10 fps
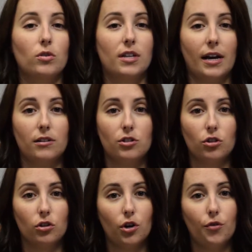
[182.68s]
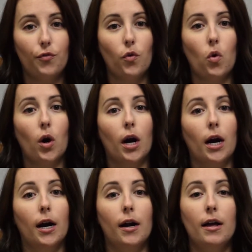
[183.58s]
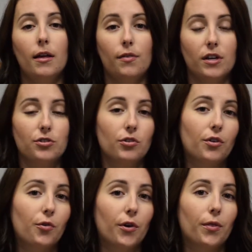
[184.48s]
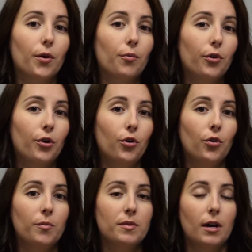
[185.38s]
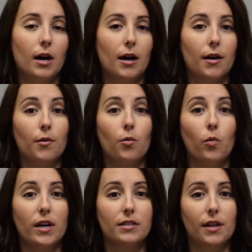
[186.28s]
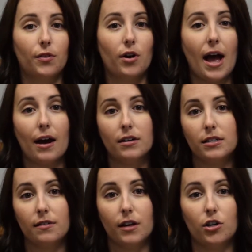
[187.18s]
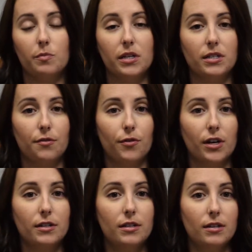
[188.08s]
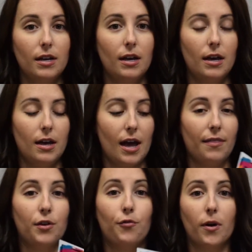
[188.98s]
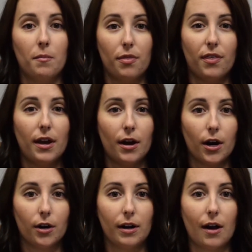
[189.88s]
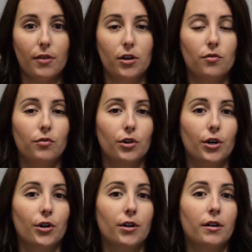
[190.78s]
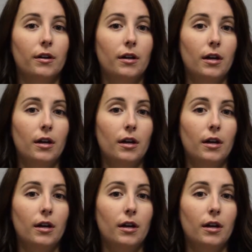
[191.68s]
signs to look for, things to look for in their room, ways that they're acting that could be different. And then from there, now that you've learned